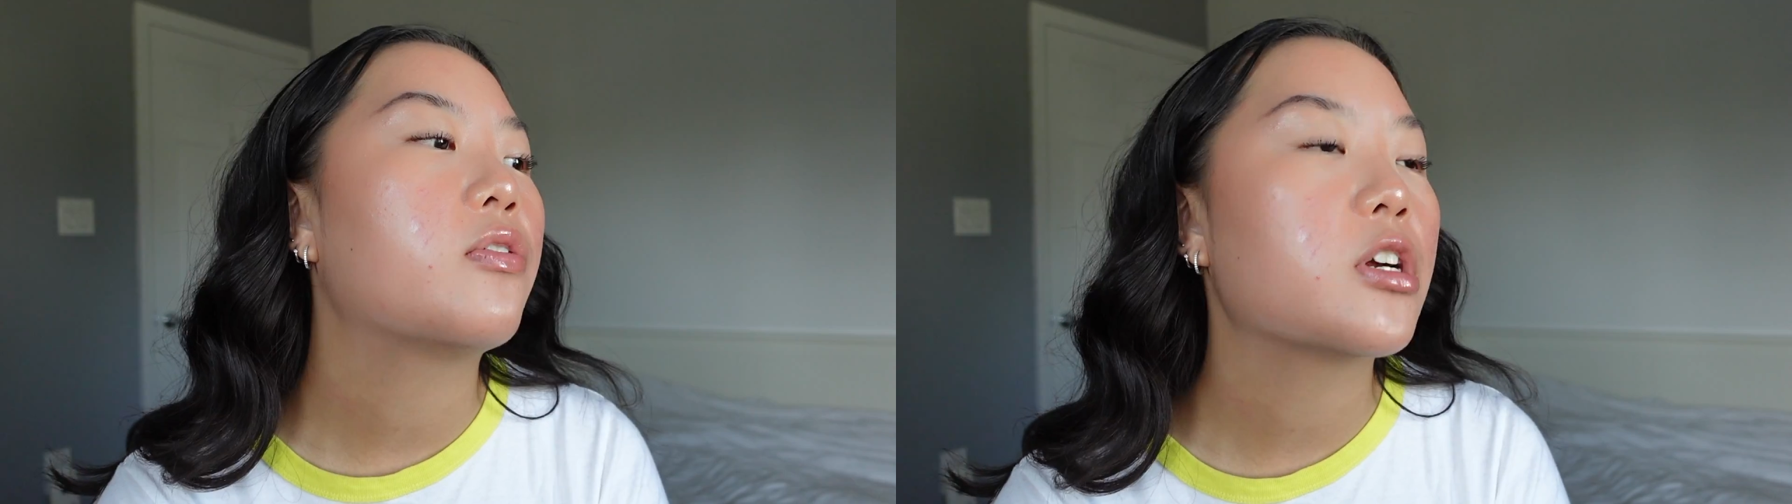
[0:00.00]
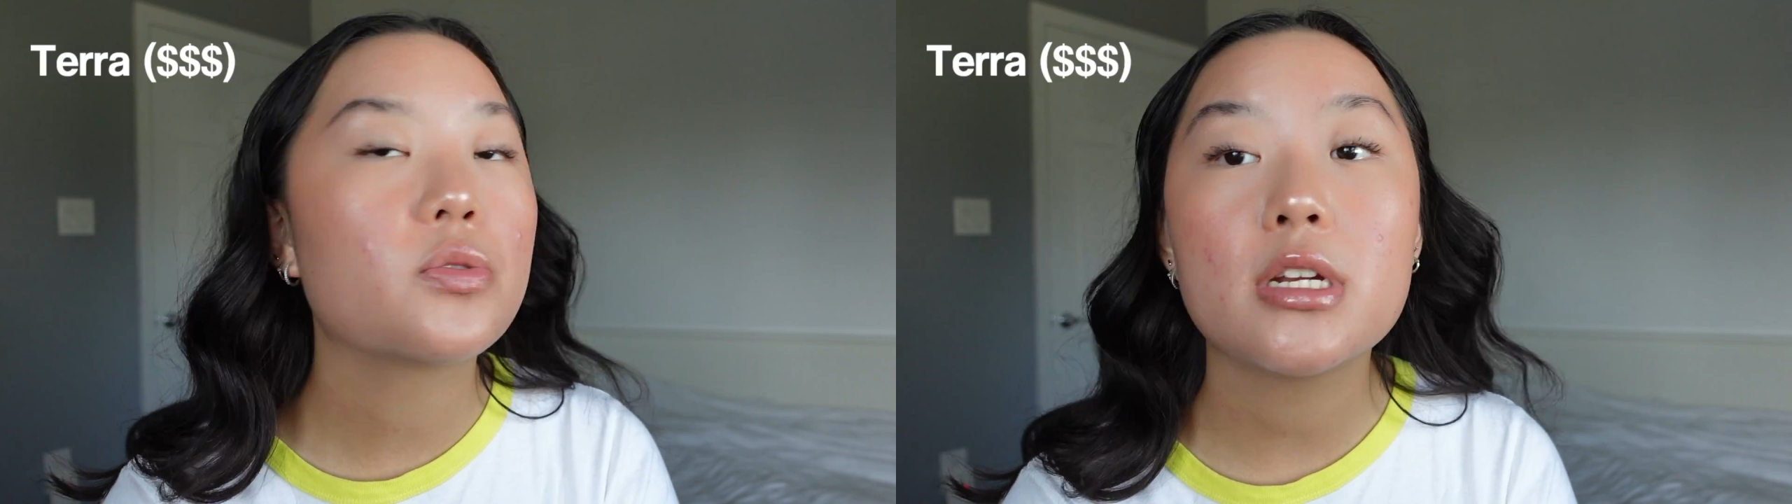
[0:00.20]

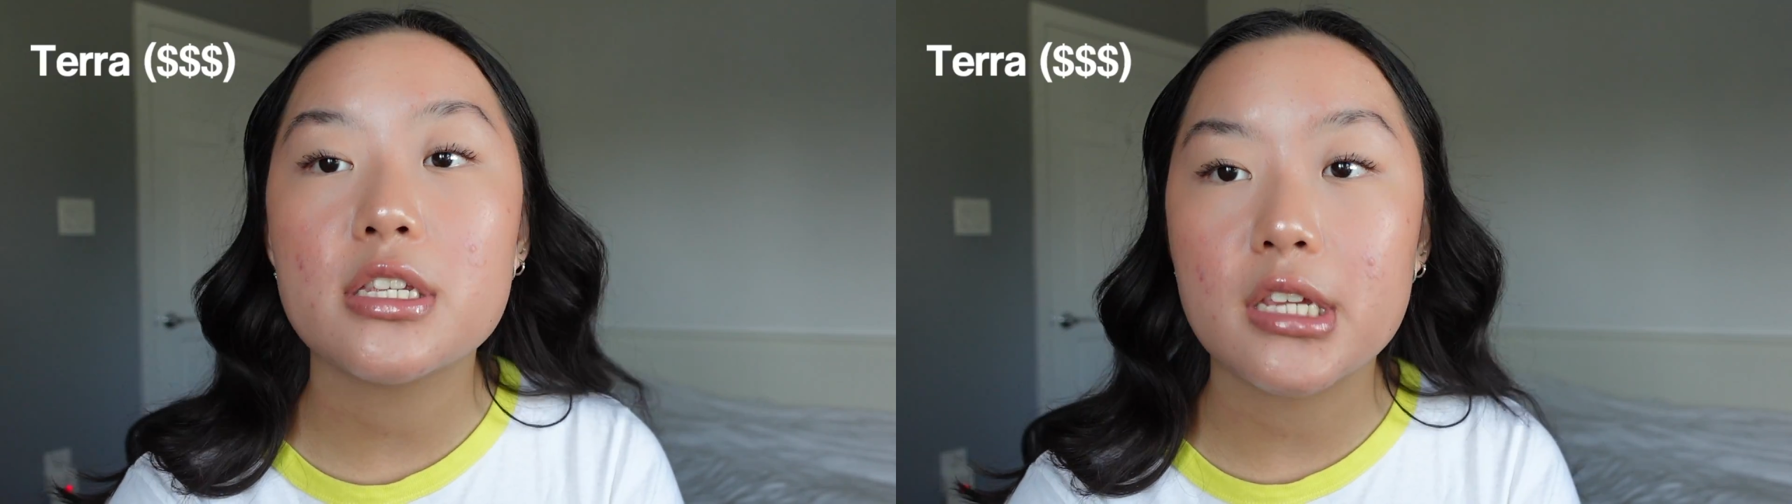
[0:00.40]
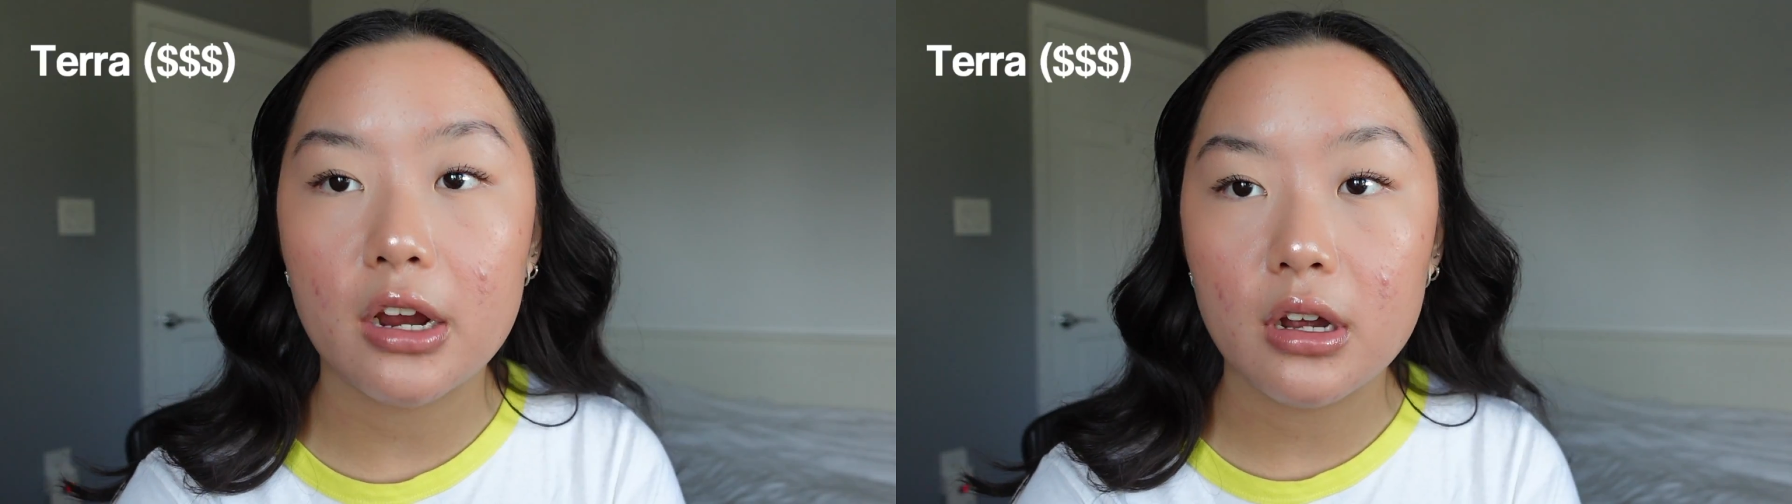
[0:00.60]
First one
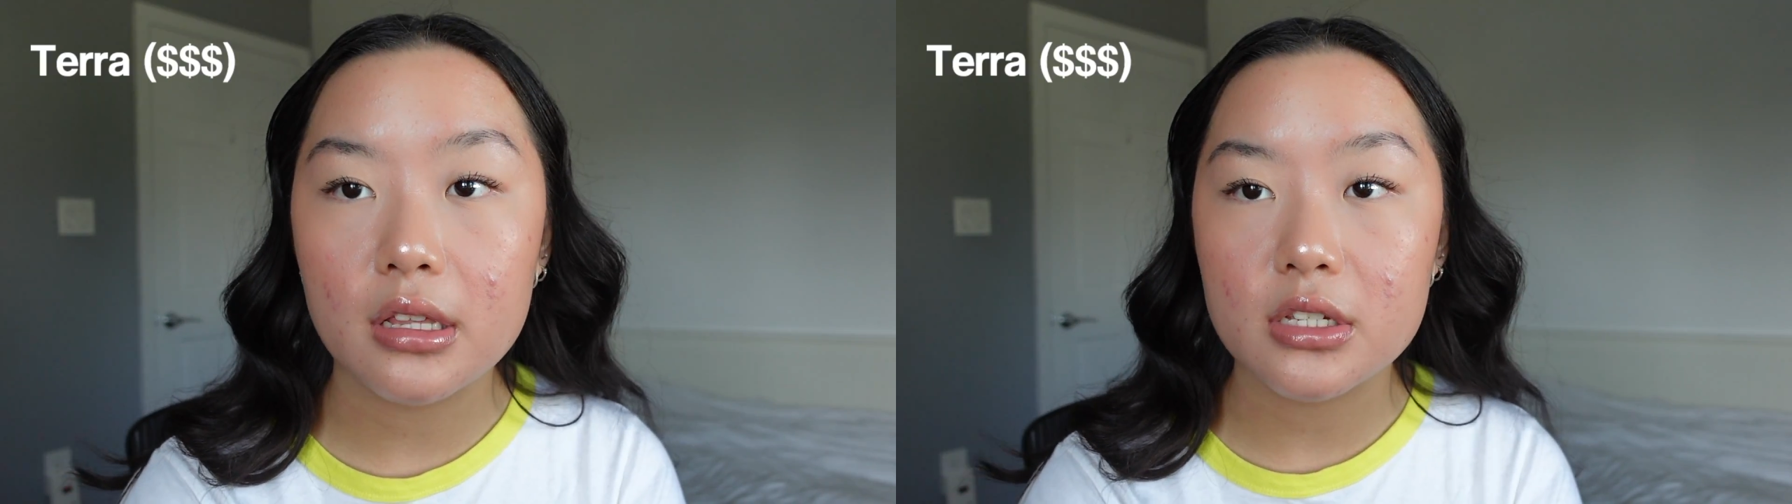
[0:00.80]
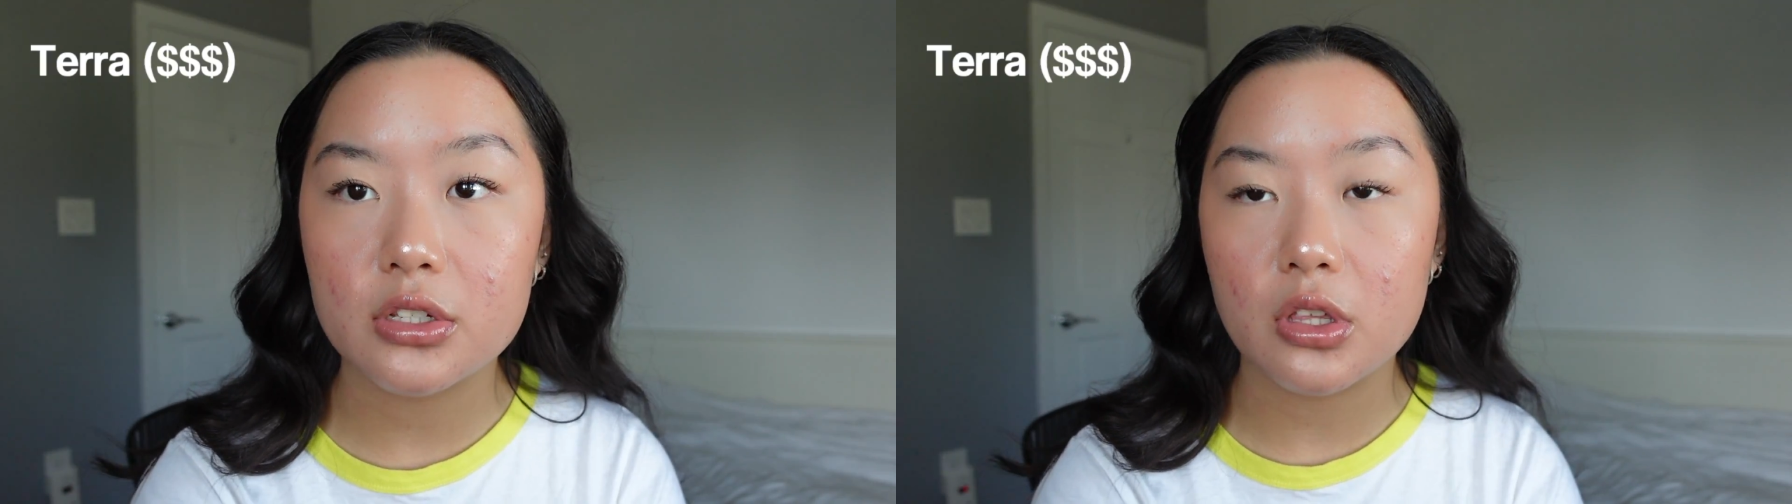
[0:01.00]
is Terra.
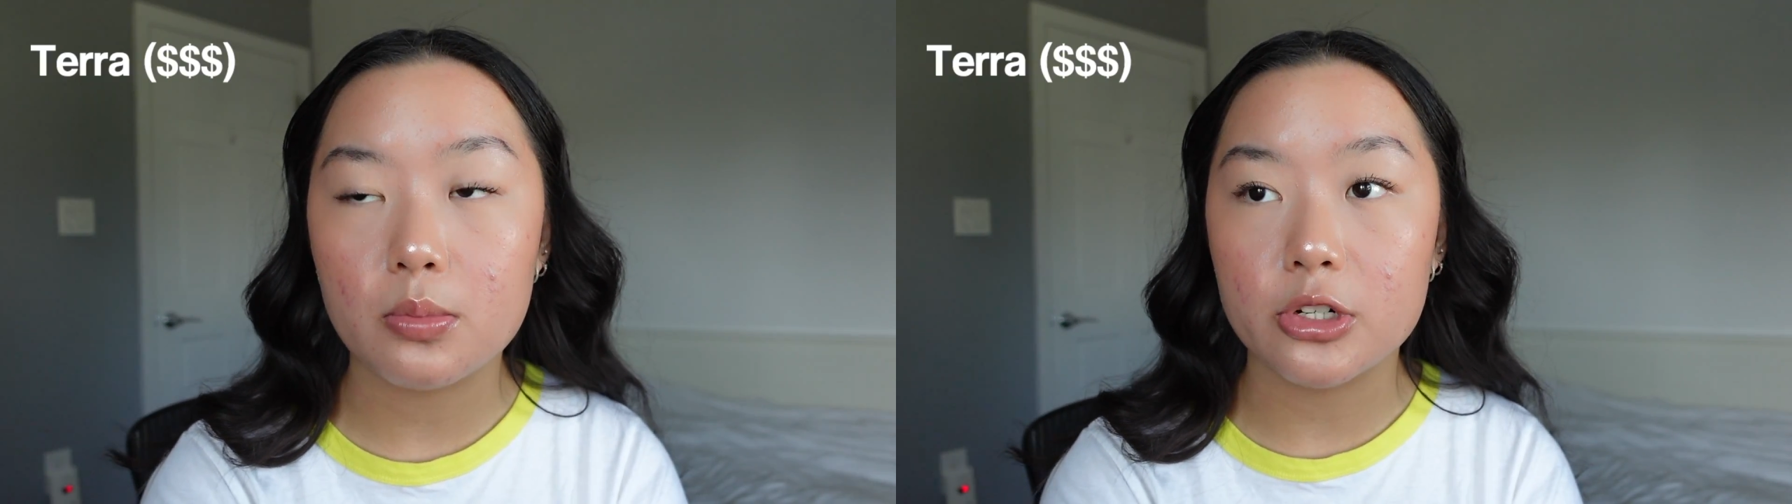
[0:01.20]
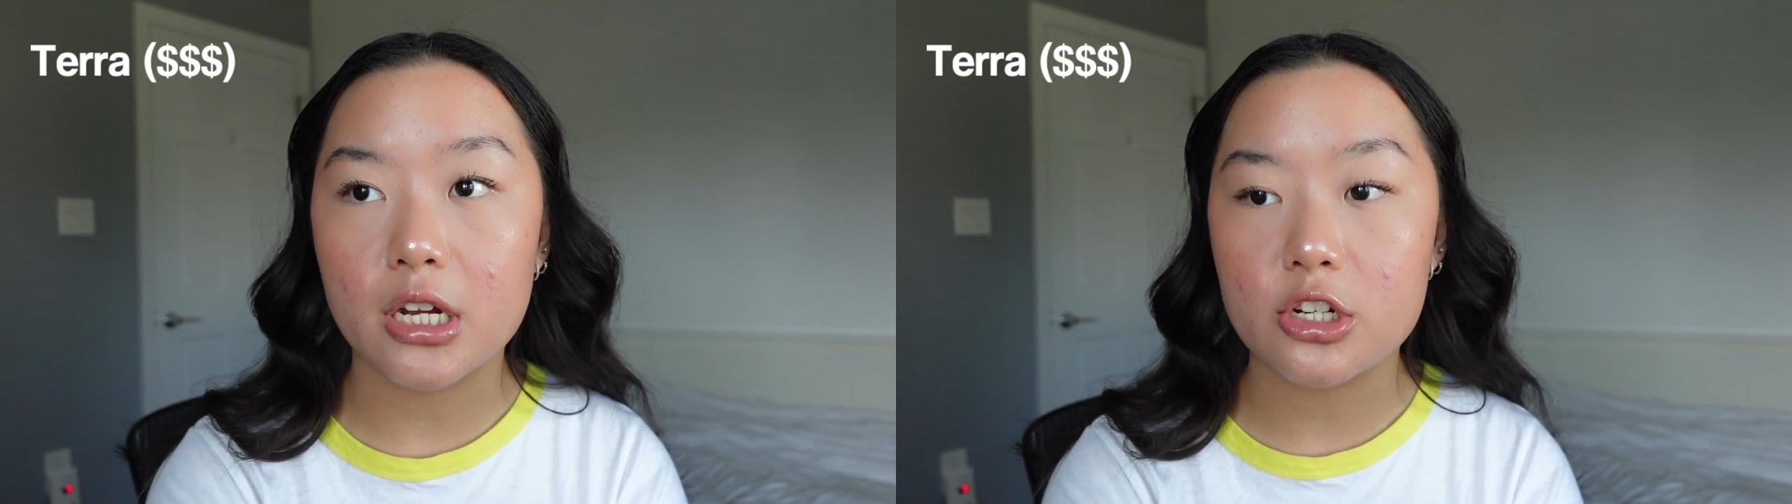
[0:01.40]
This is in the
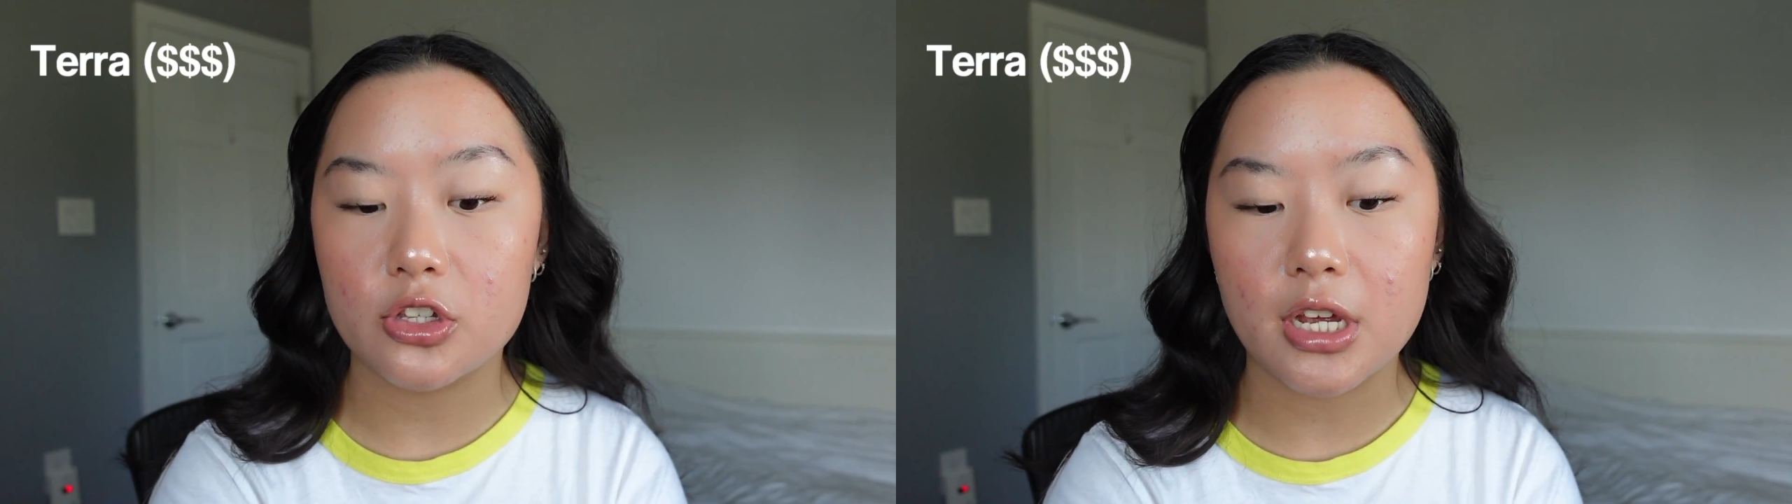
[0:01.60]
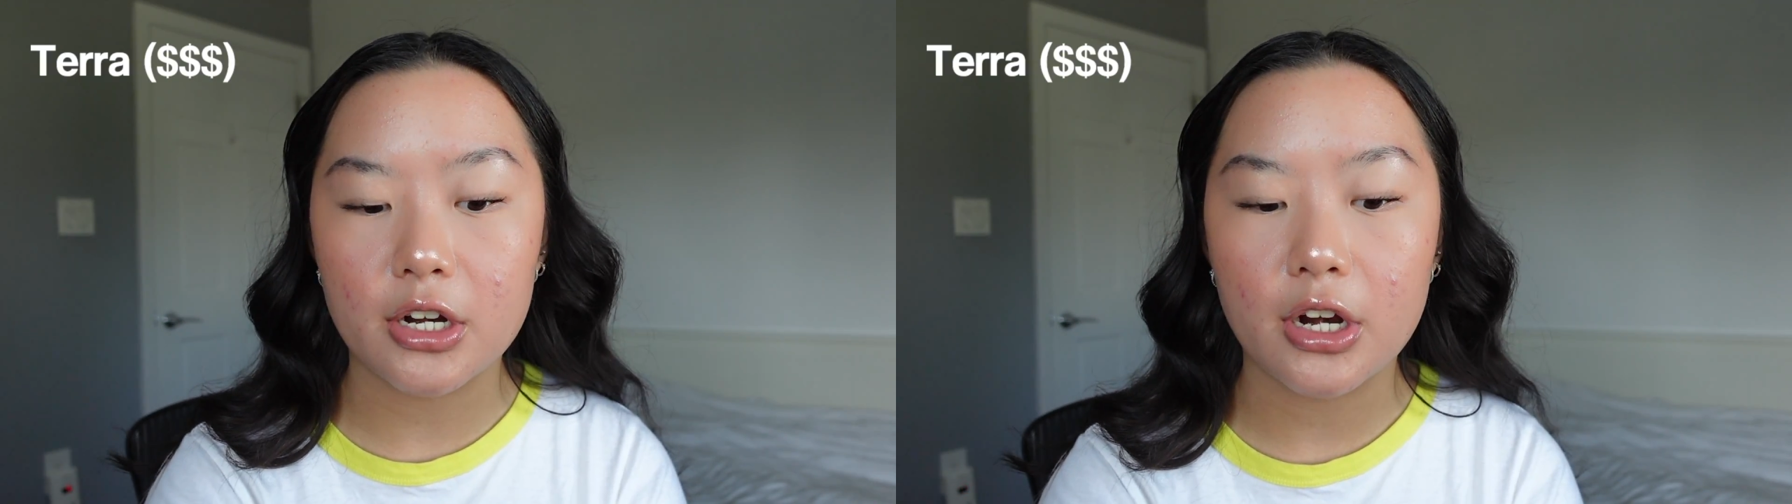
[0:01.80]
Prudential
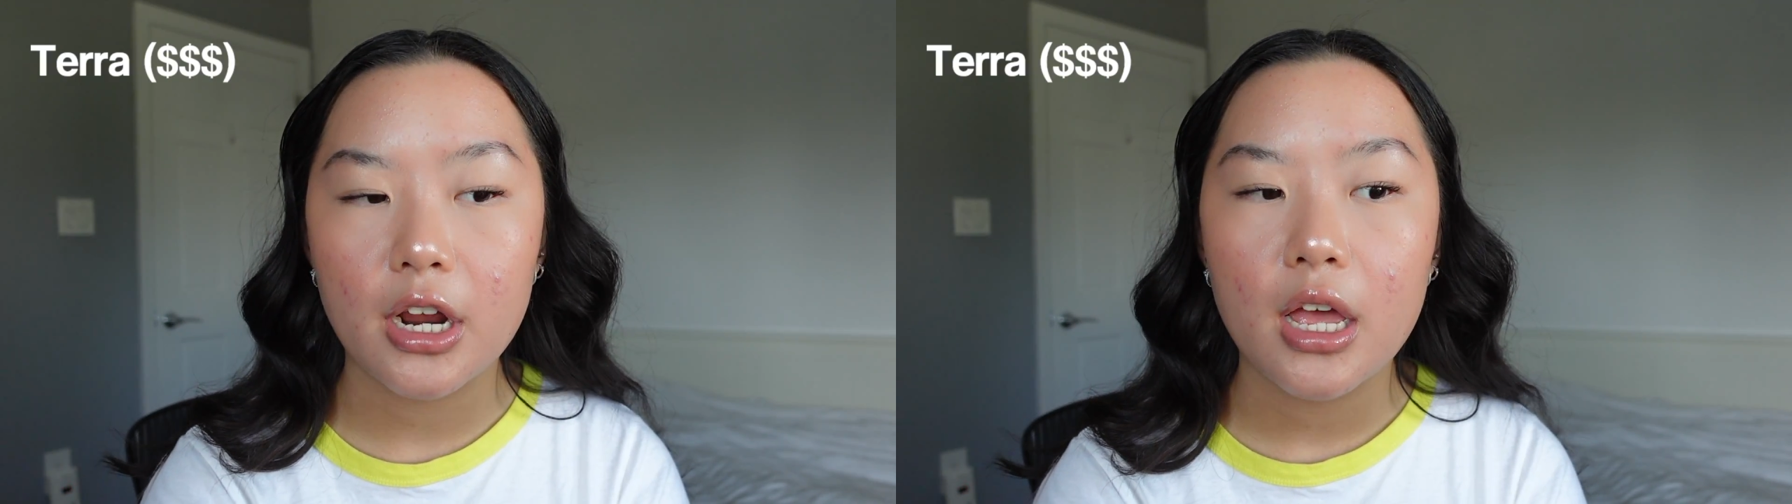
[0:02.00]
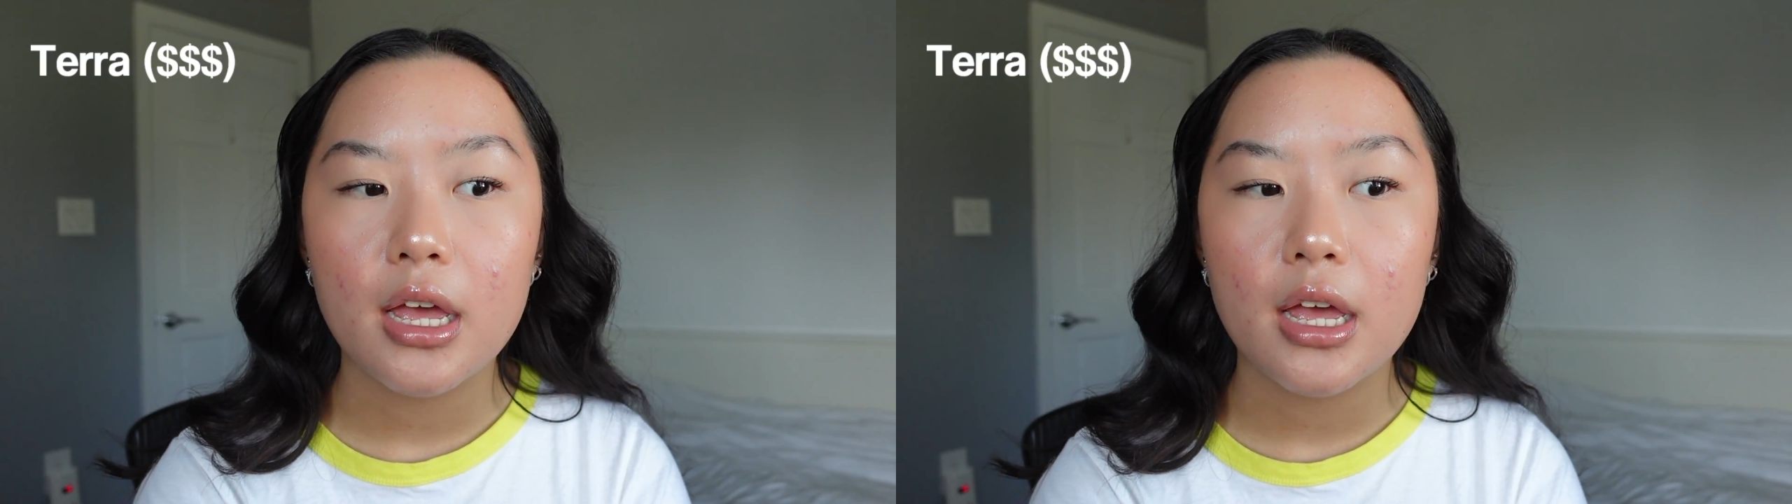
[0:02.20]
Center.